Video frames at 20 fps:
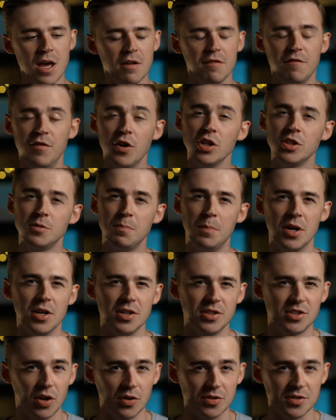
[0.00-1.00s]
first
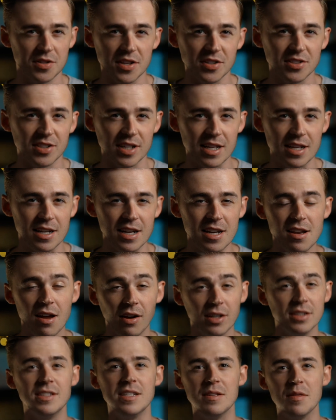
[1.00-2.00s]
burst onto the scene in
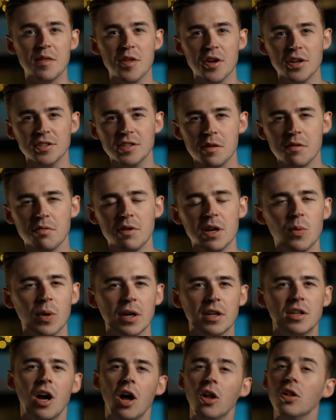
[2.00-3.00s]
nineteen thirty-three
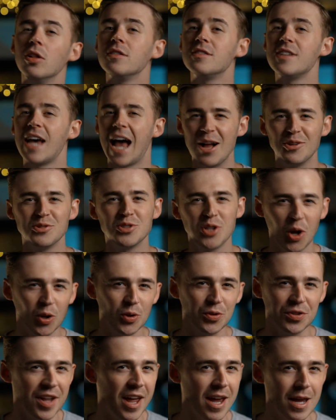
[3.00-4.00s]
when cult
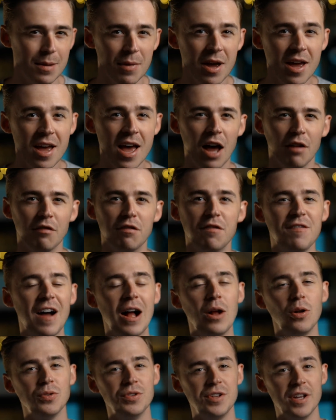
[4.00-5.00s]
household name and
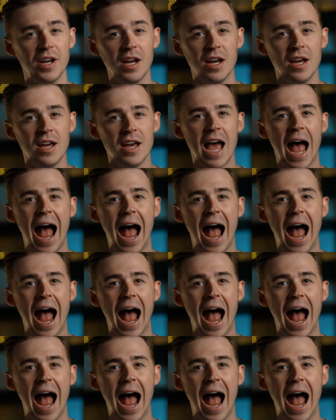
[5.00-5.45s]
founder